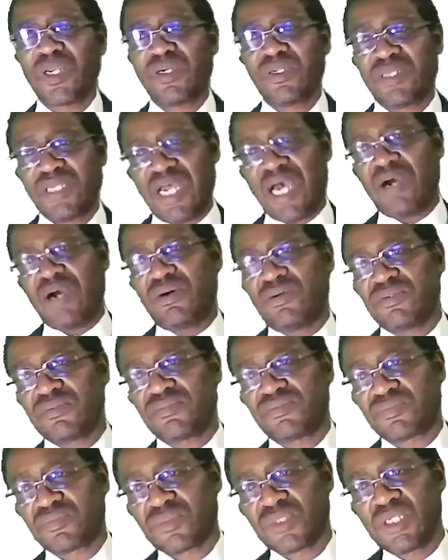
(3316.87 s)
Now,
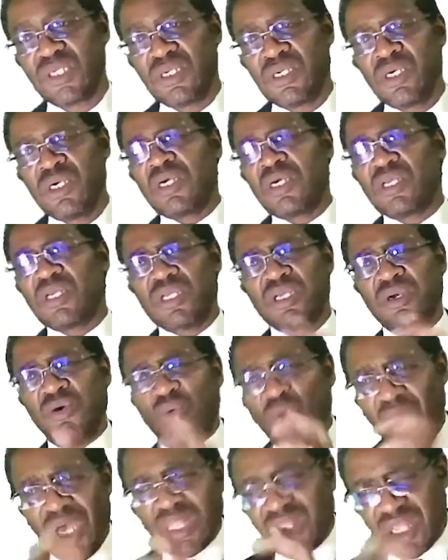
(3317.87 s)

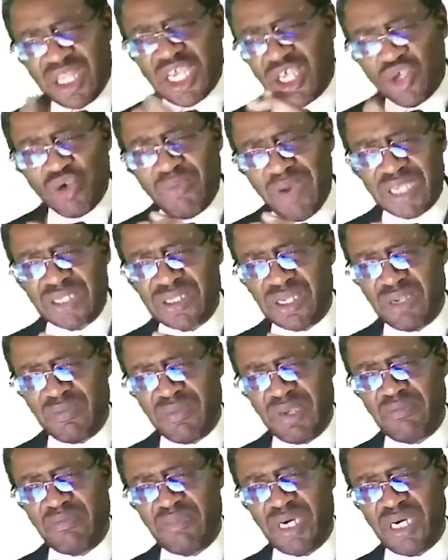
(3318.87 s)
one thing you must
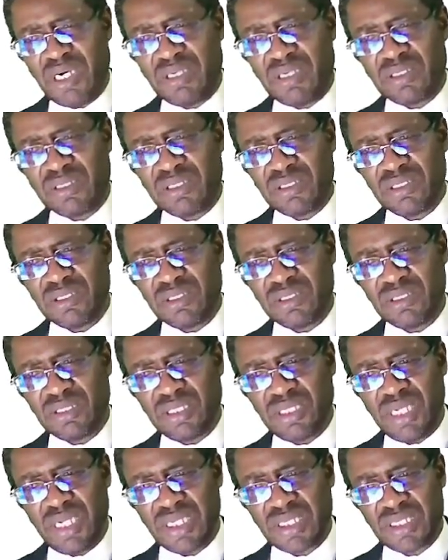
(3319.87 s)
remember,
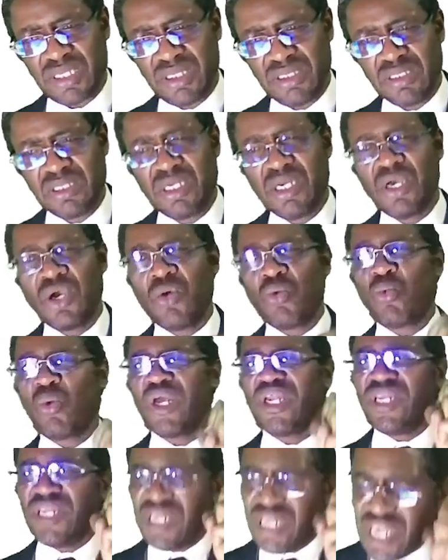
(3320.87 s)
listen,
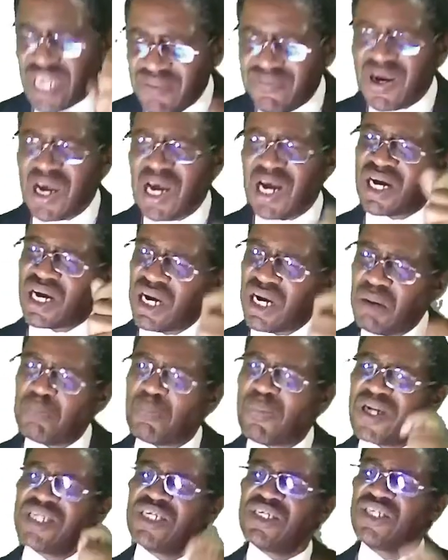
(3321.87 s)
whenever a
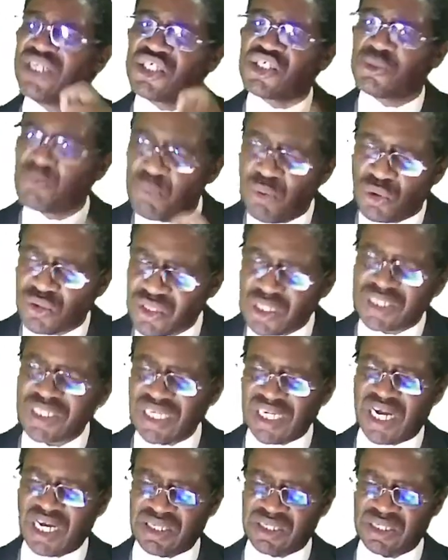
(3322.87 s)
company disposes an
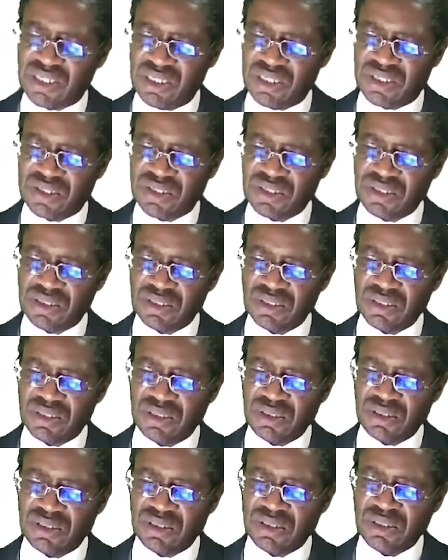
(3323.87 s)
asset,
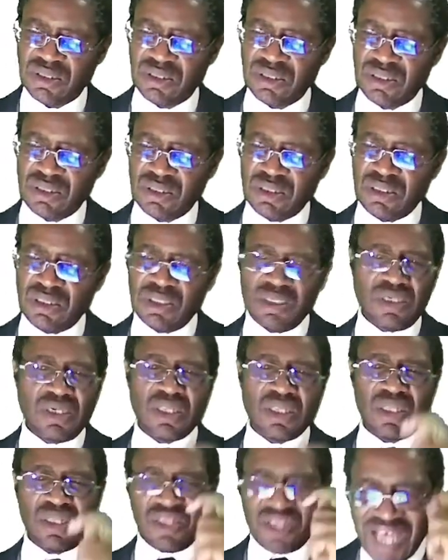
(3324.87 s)

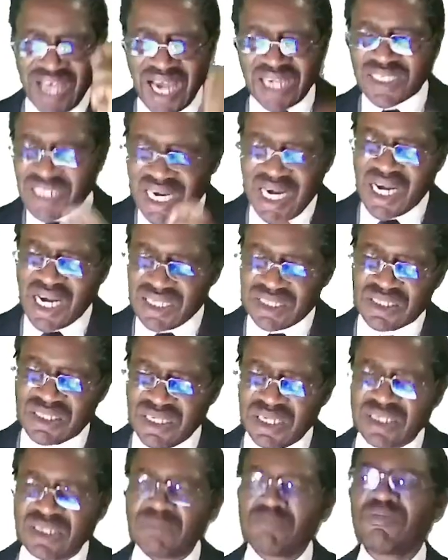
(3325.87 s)
that
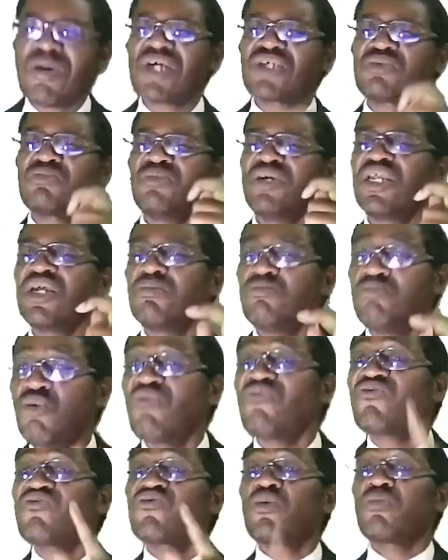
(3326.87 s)
asset must be
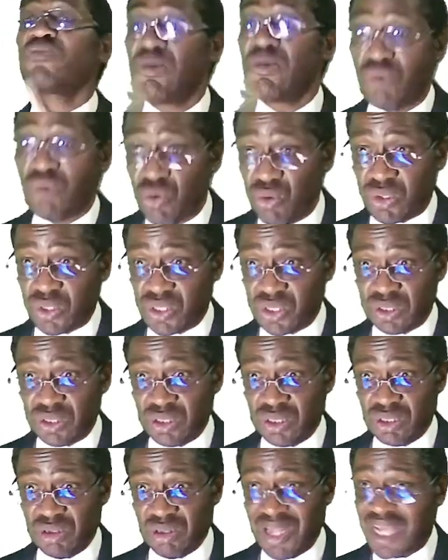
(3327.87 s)
removed from the books.
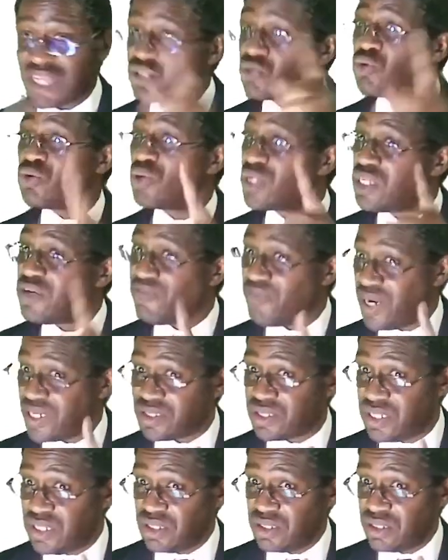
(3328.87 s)
That's always the first
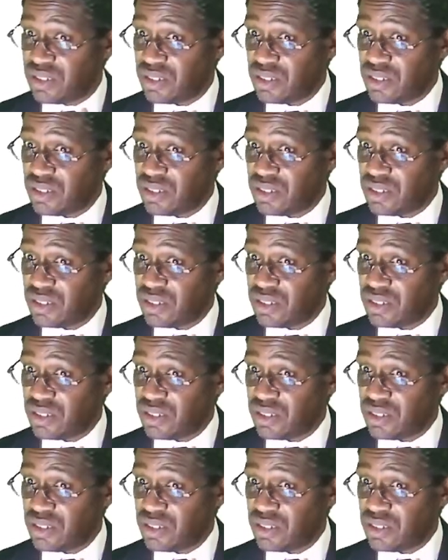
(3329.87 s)
thing.